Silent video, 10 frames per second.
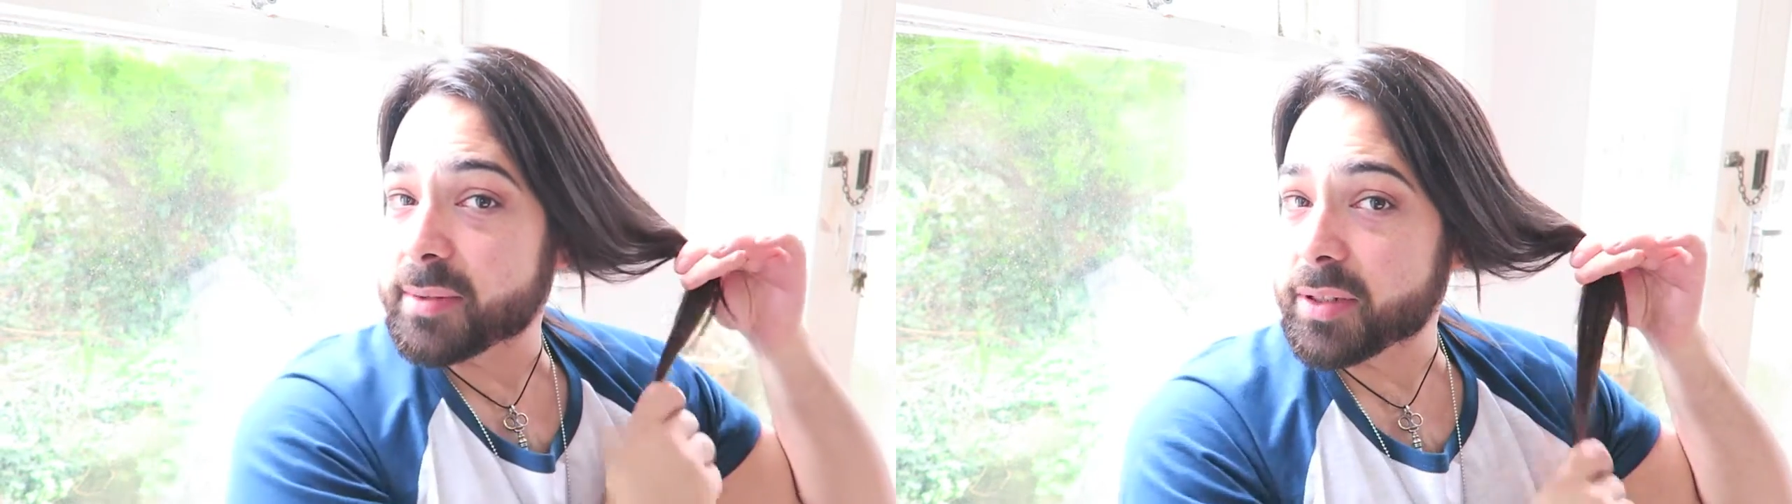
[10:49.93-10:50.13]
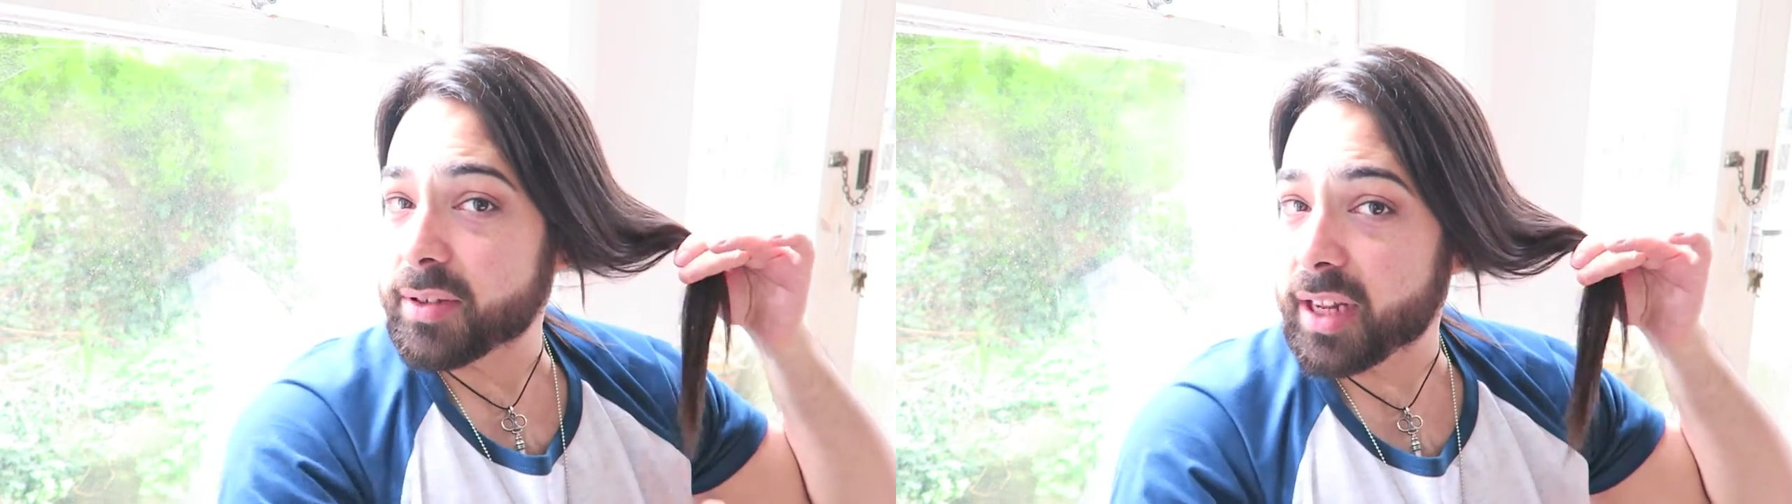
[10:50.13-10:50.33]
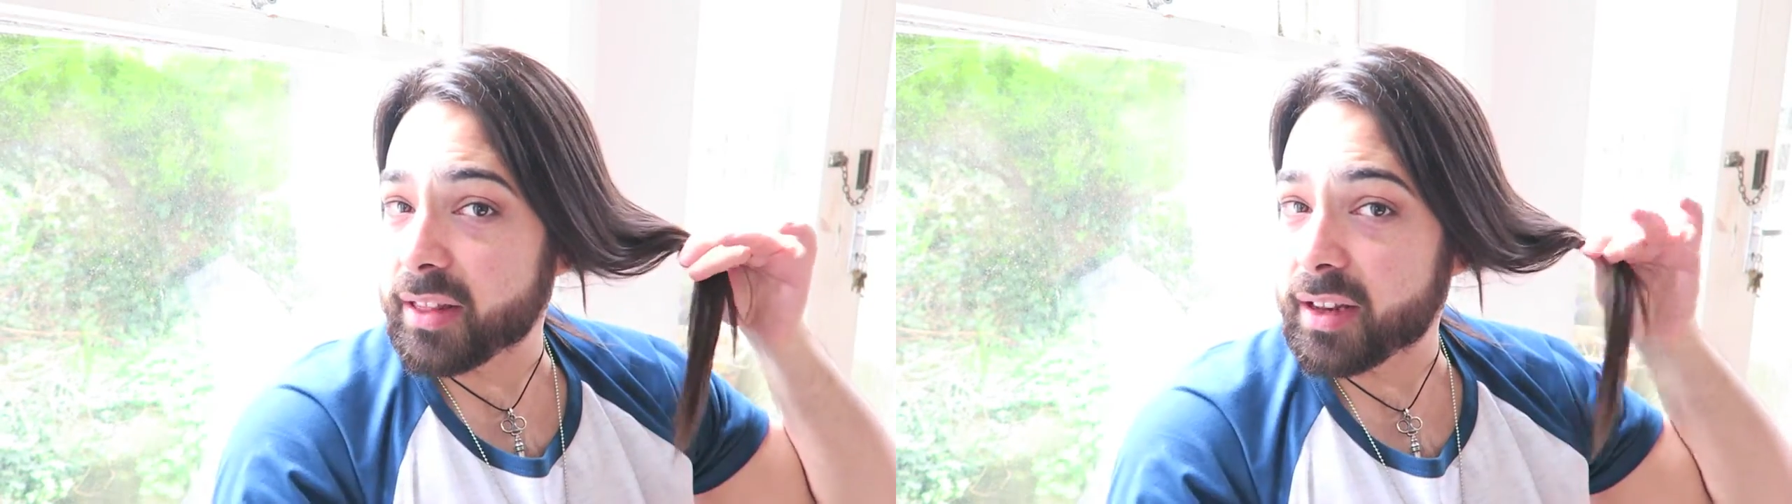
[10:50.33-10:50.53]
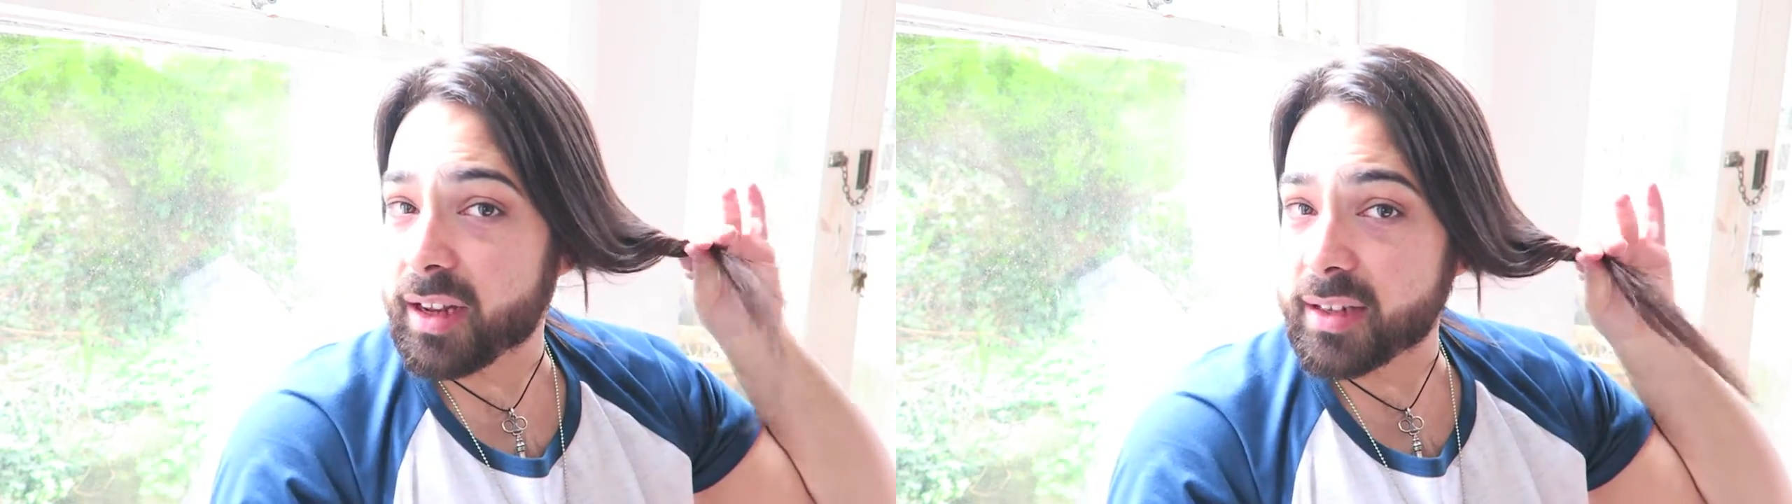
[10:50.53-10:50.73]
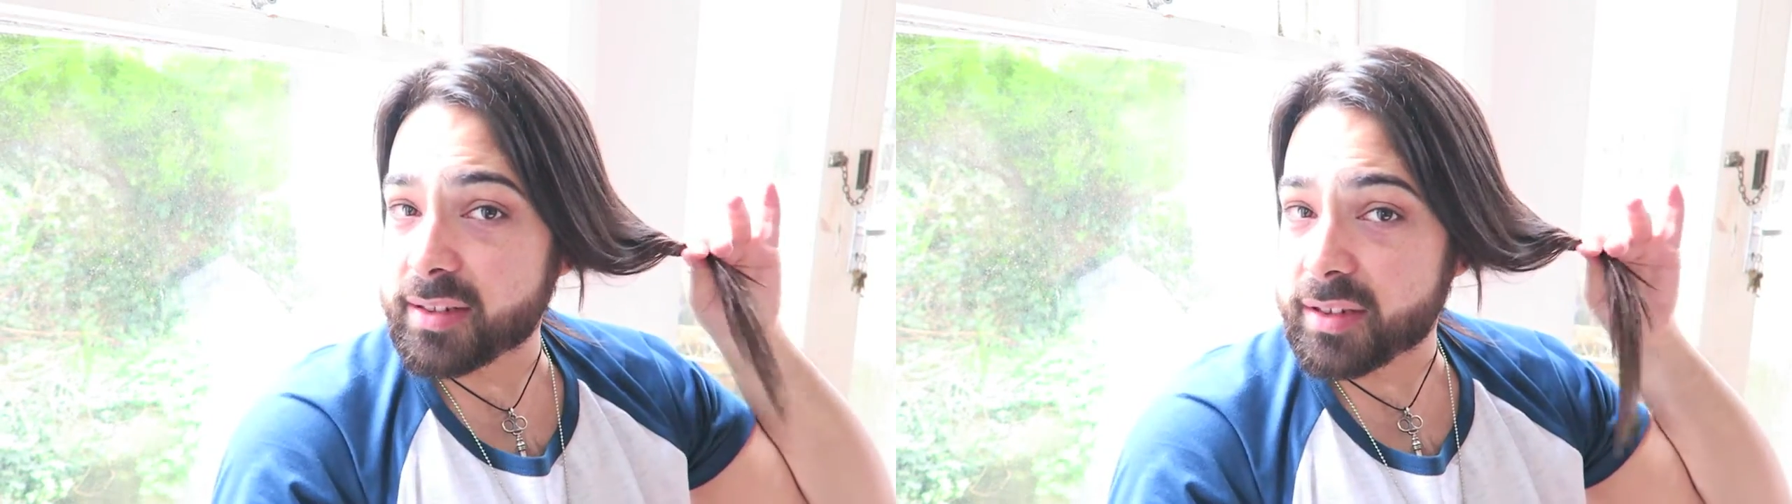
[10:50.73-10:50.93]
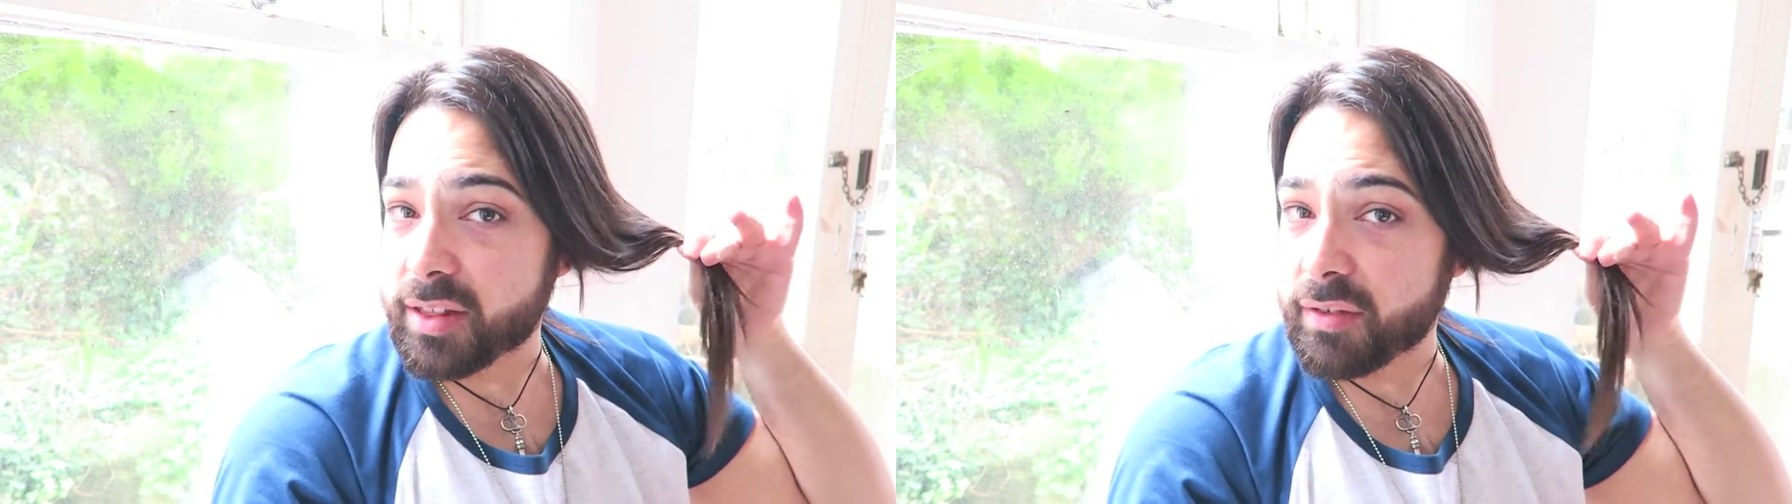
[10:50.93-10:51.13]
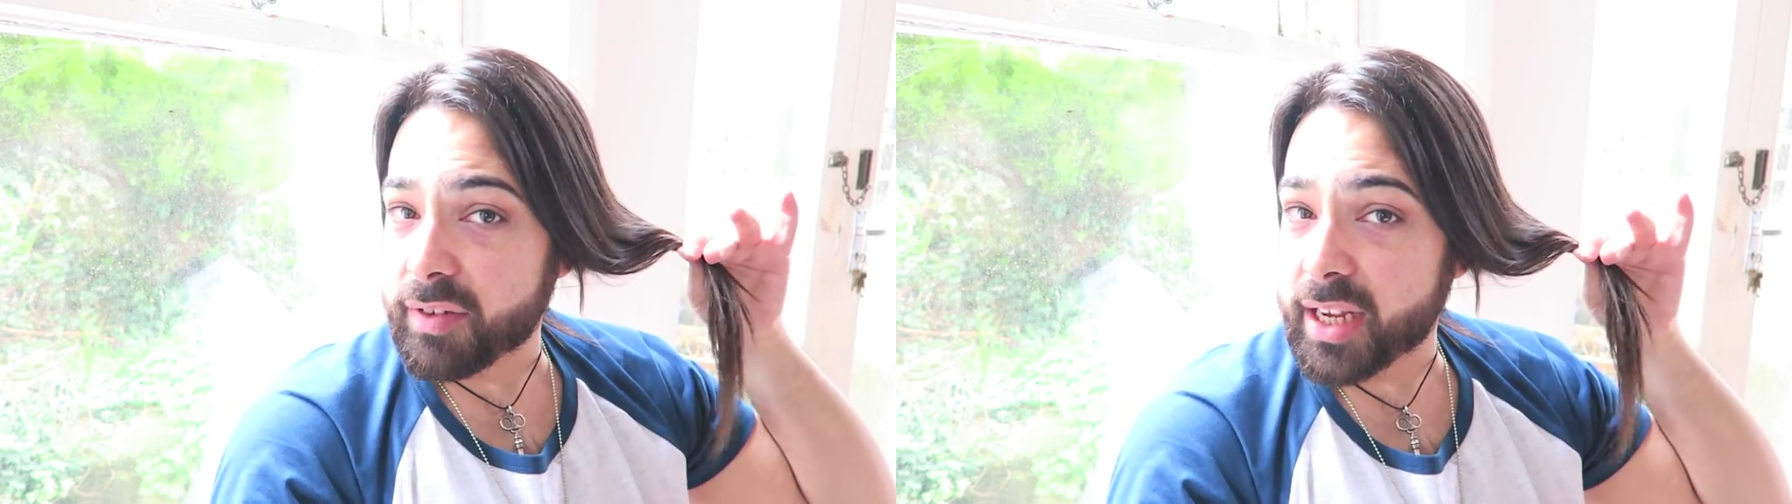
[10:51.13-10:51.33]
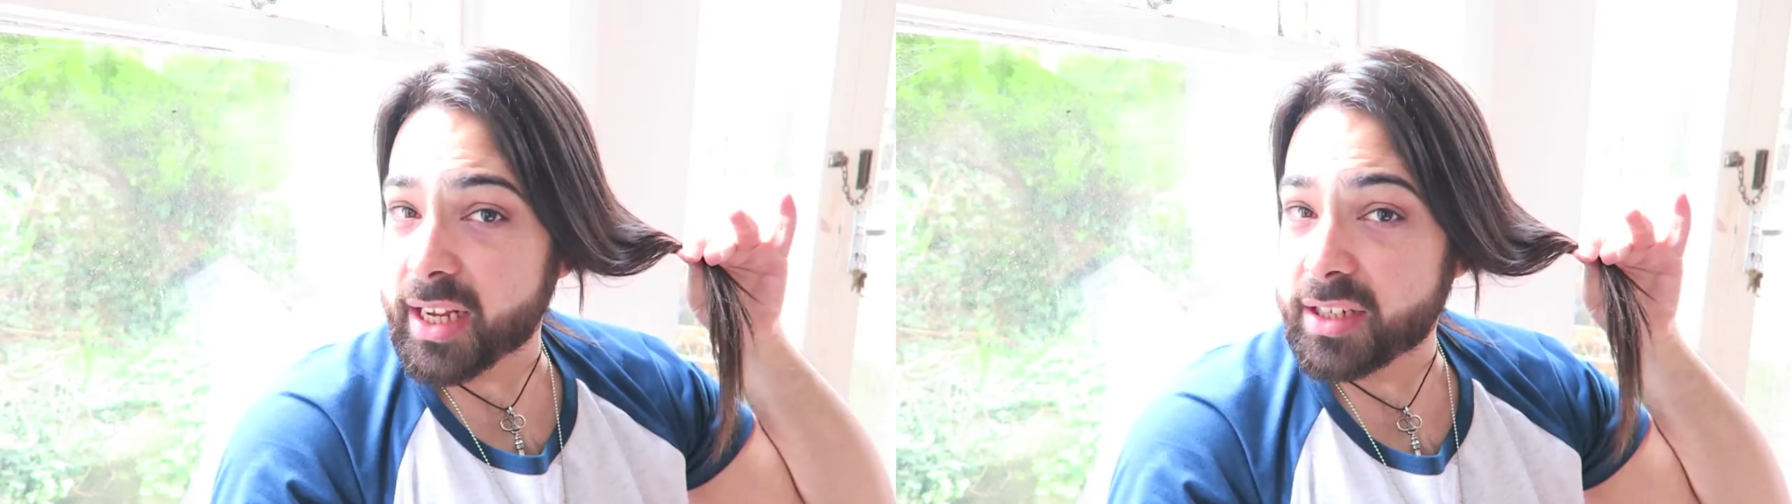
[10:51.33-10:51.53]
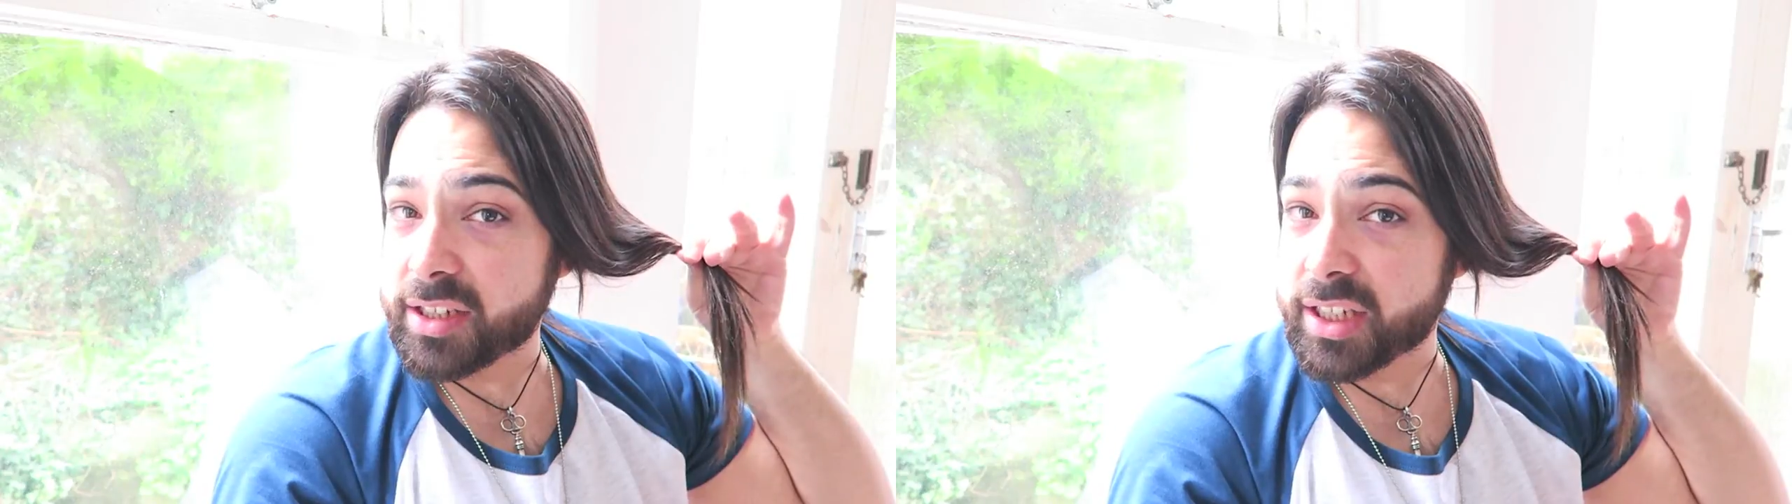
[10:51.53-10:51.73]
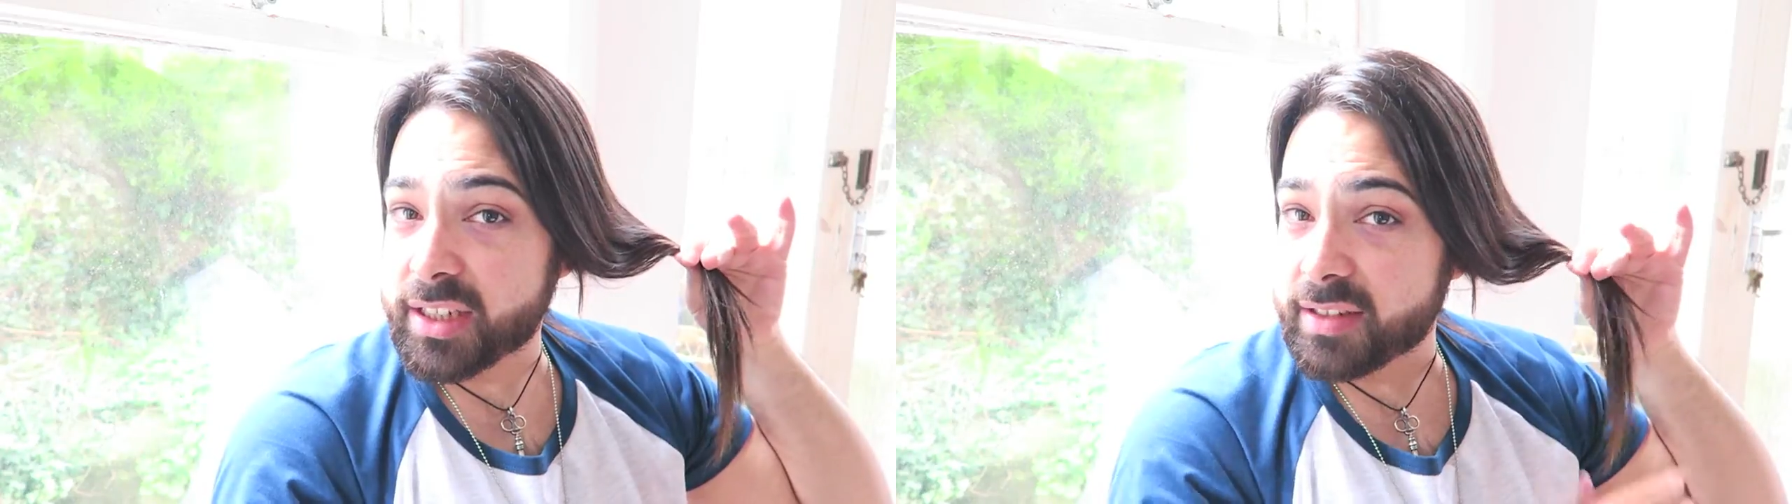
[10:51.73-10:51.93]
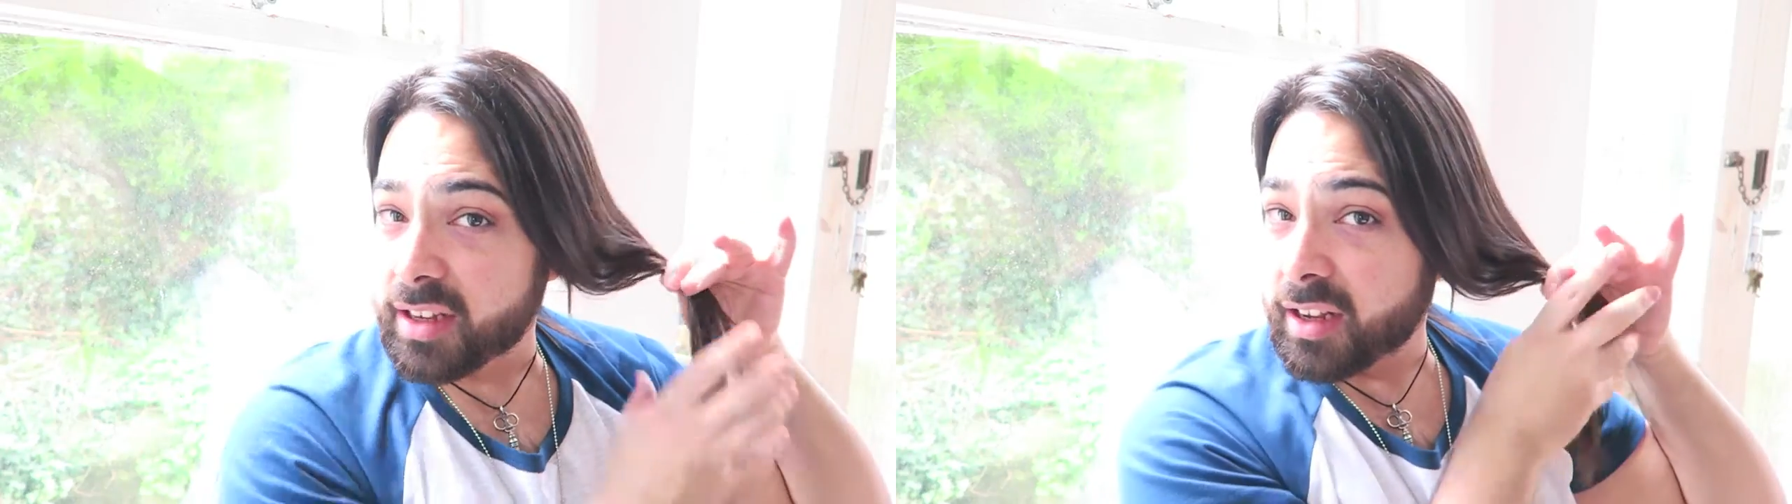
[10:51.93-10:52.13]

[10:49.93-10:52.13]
which are like the last 3 inches,